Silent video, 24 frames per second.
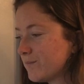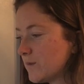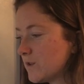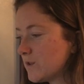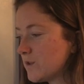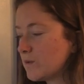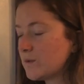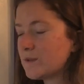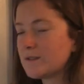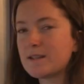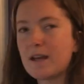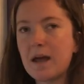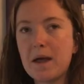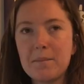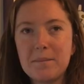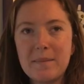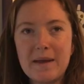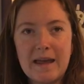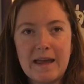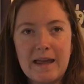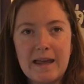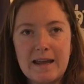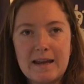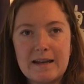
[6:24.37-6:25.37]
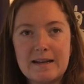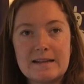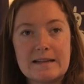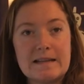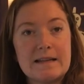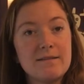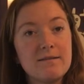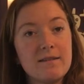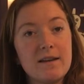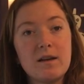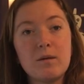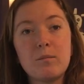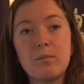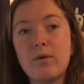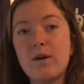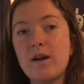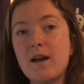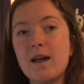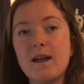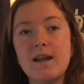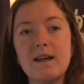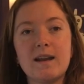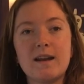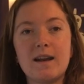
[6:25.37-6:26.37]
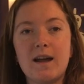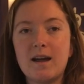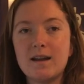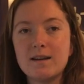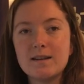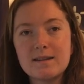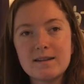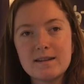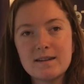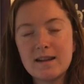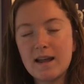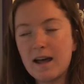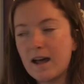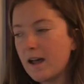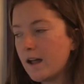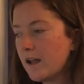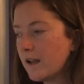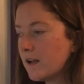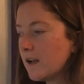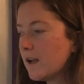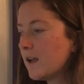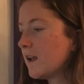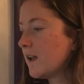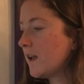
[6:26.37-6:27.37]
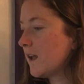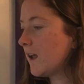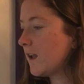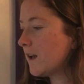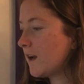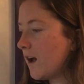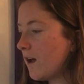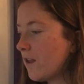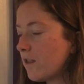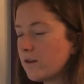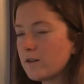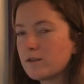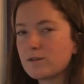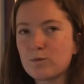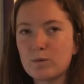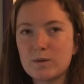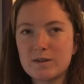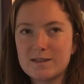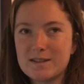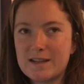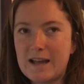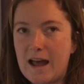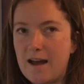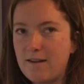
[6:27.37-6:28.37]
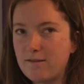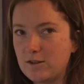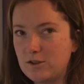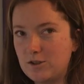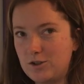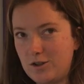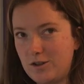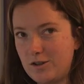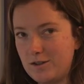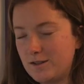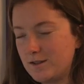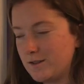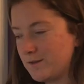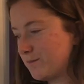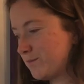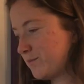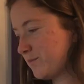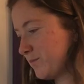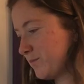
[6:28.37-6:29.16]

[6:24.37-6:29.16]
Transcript: So some ate living prey and hunted that, and others were scavengers.